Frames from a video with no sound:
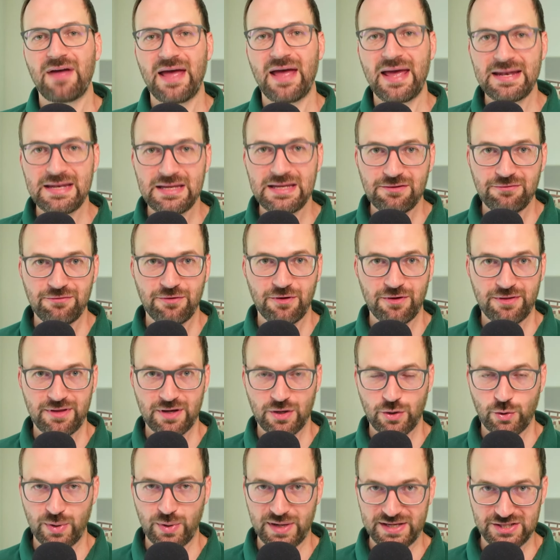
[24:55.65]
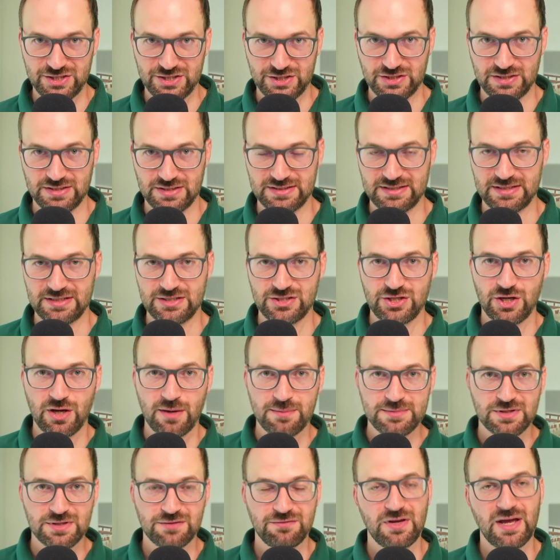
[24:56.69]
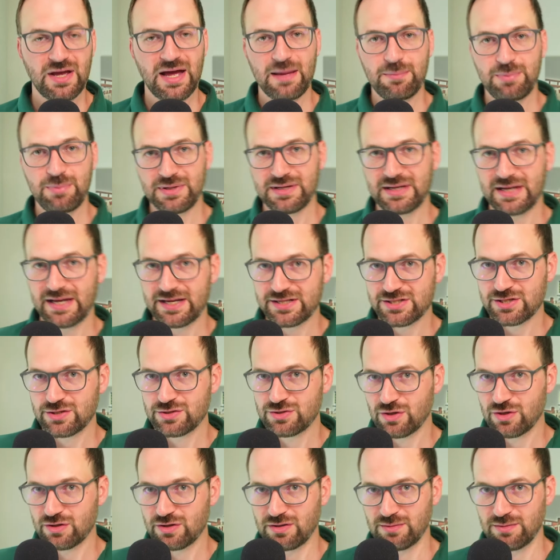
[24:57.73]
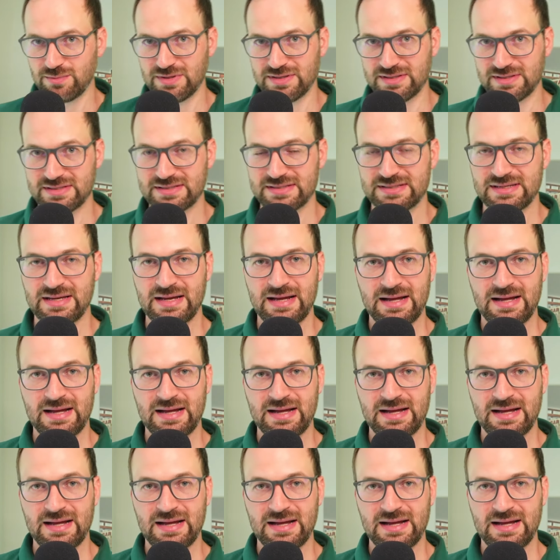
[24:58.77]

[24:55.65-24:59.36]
any further questions in terms of your application documents,